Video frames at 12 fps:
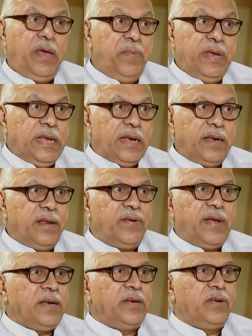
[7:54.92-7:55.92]
immediately
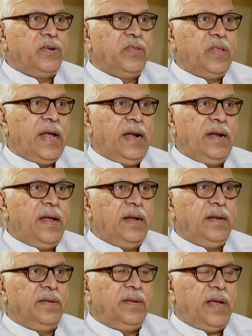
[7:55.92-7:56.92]
reacted on that,
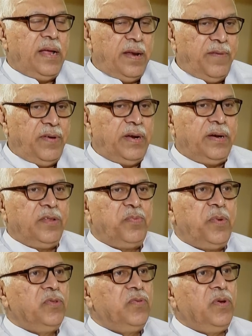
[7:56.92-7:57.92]
and our
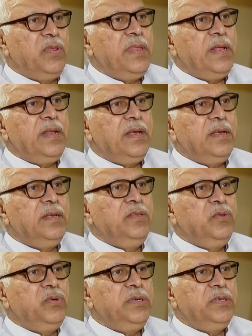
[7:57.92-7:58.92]
response was that
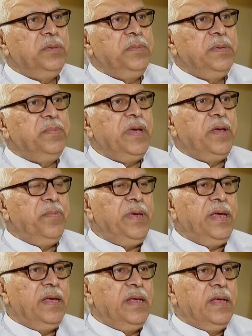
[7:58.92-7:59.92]
Hinduism may be